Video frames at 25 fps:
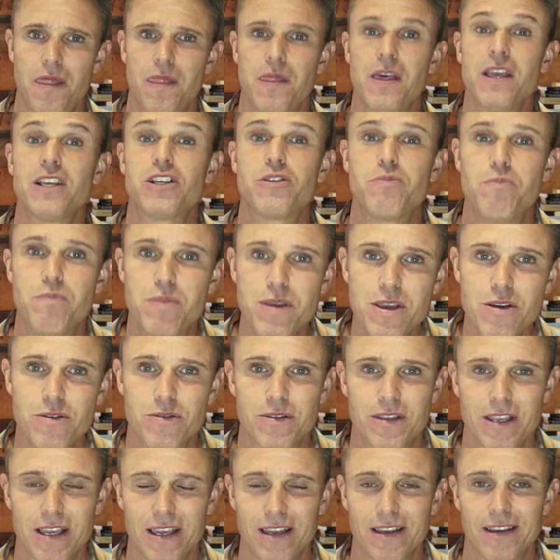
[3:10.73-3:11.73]
there's
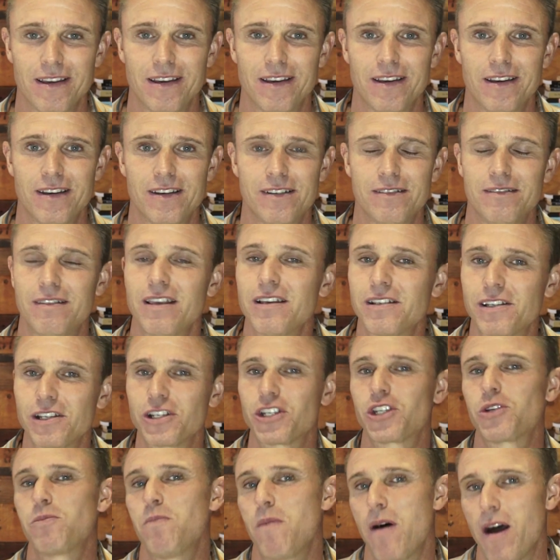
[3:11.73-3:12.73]
beauty, there's
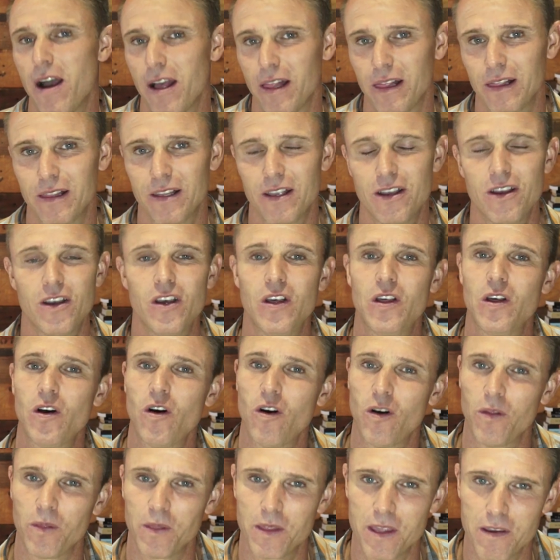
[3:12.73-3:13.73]
a smile
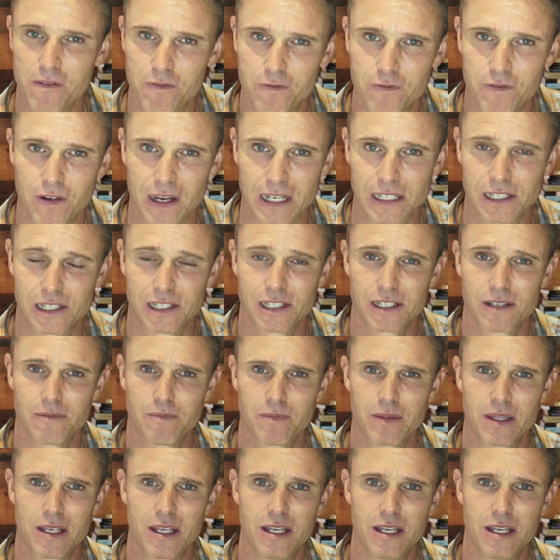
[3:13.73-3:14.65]
on their face.